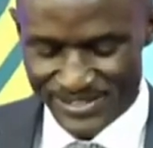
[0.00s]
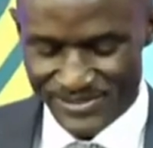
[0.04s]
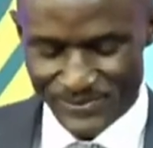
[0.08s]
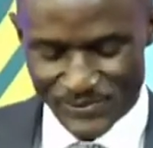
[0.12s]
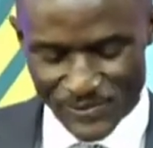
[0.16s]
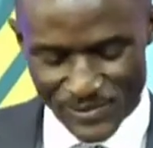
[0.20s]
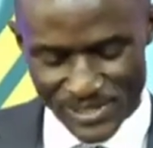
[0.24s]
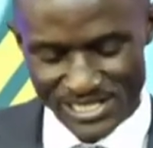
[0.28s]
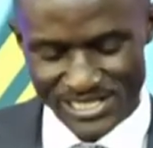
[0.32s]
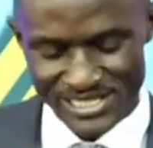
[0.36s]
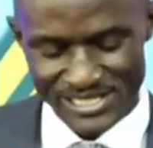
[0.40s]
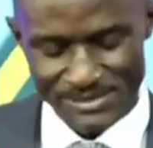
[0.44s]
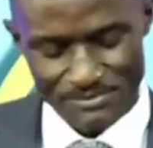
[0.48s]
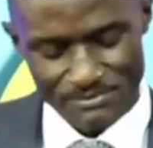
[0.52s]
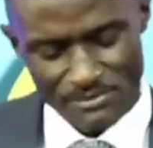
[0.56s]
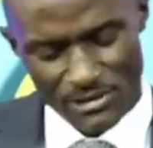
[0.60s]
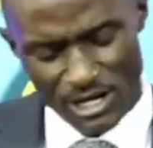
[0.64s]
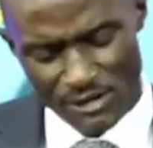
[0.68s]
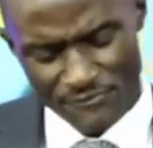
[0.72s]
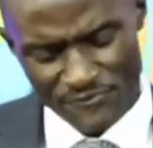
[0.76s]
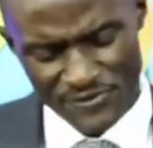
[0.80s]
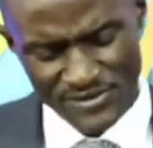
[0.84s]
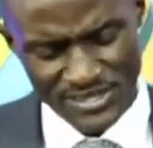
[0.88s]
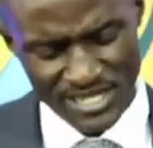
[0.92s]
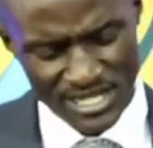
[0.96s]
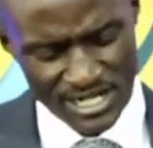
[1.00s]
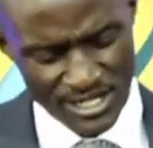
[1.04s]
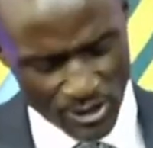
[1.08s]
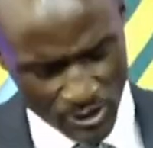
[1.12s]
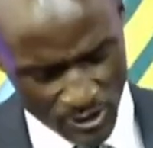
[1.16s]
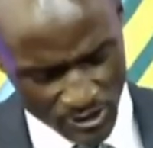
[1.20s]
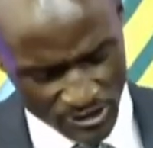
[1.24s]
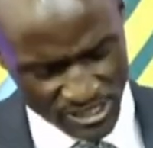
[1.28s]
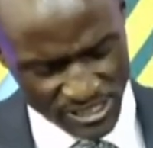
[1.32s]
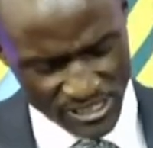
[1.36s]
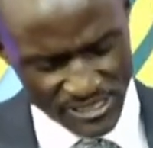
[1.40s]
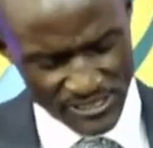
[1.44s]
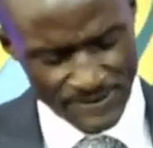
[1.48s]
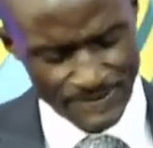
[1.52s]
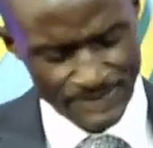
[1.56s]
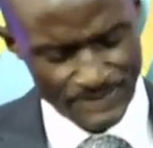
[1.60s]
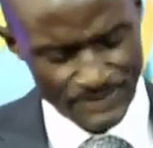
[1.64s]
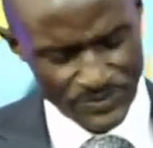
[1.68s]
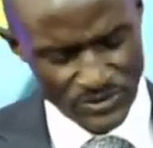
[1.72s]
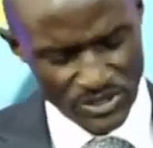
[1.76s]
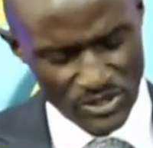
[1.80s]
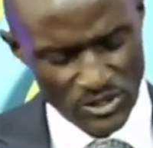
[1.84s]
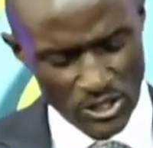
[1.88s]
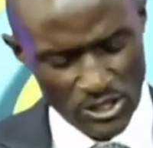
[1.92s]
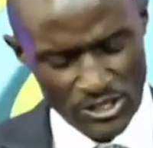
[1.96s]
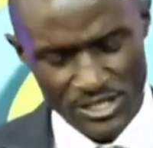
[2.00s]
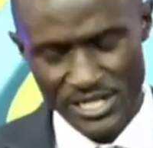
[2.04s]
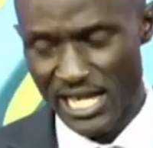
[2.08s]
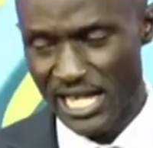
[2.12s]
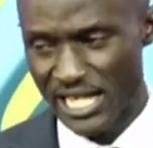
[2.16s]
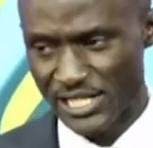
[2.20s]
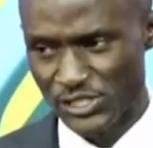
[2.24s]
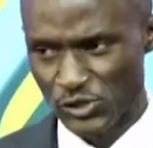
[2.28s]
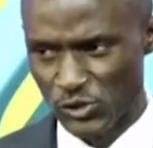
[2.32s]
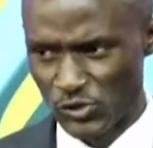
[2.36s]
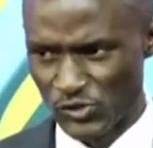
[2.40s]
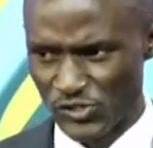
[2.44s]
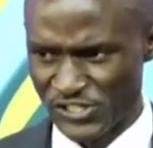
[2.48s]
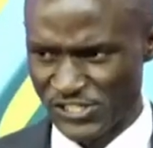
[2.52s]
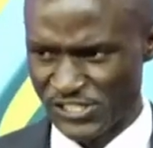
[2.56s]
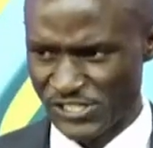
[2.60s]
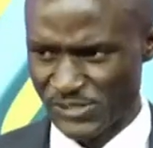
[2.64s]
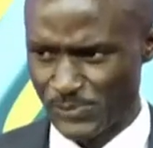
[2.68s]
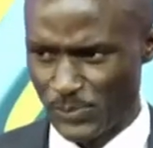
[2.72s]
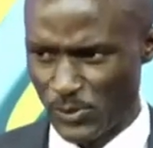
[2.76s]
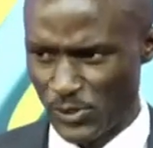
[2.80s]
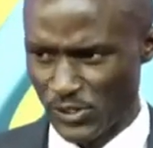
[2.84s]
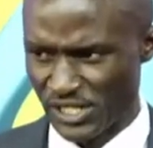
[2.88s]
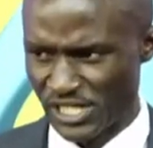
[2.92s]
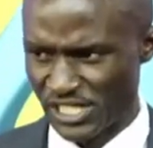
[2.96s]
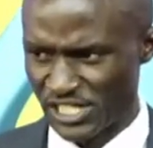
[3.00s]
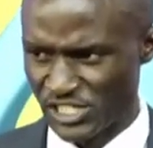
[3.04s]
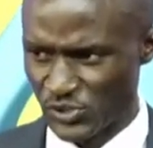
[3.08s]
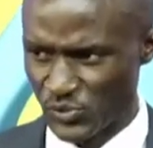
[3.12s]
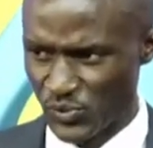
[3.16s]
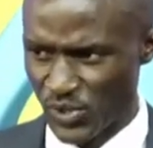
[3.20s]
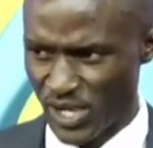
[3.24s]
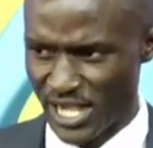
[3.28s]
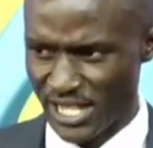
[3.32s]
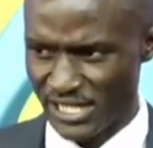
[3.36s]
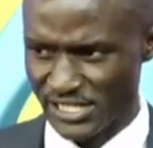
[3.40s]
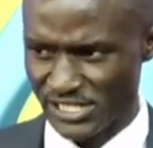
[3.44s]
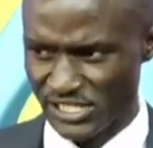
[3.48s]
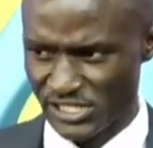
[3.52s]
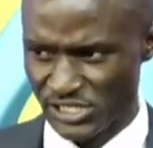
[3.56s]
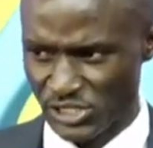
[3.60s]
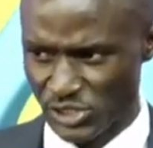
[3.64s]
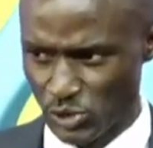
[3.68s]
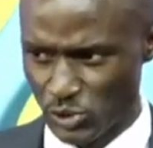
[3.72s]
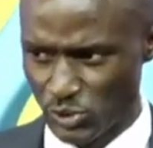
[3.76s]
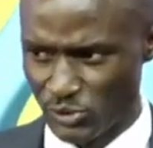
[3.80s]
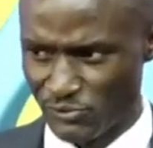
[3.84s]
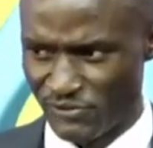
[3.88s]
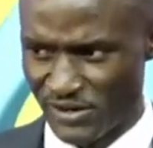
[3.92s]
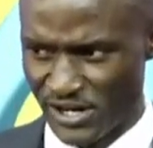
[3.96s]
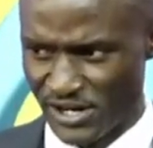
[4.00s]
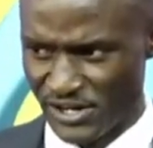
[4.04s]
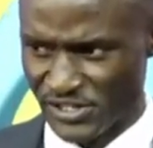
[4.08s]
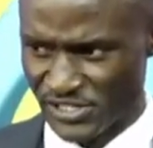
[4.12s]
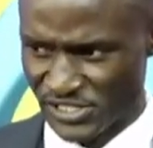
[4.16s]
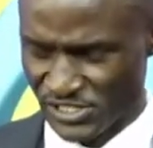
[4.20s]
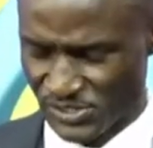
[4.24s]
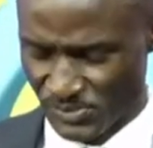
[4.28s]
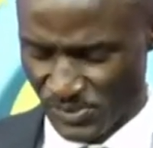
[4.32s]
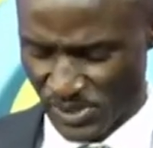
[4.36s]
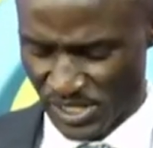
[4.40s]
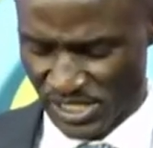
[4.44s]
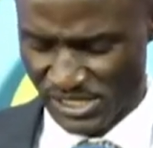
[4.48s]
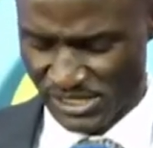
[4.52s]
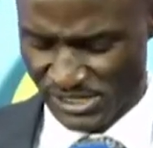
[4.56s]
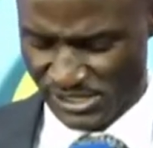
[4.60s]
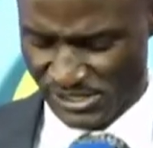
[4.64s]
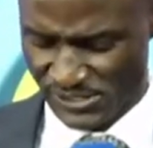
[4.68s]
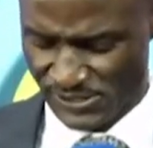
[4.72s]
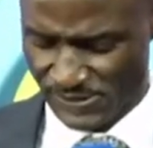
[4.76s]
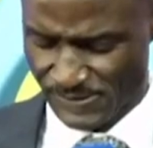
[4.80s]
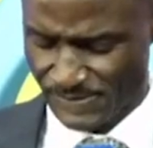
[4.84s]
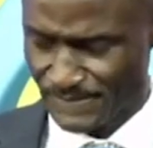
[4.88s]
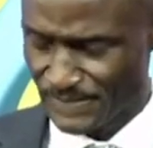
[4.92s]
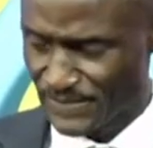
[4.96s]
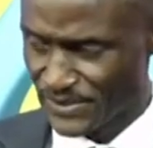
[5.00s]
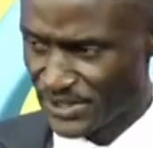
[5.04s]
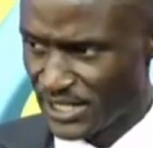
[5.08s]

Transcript: Well, more often than not, God has always spoken to us through various means.